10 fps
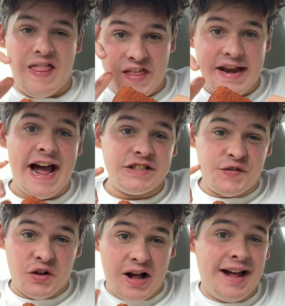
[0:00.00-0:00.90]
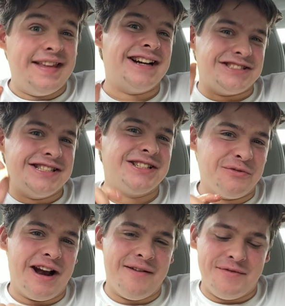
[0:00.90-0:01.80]
The Nashville hot. Actually, this is
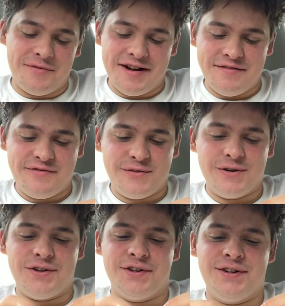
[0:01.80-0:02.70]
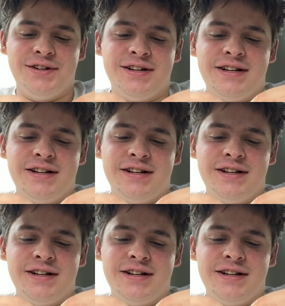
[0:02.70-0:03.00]
what I've been waiting for. Hold on.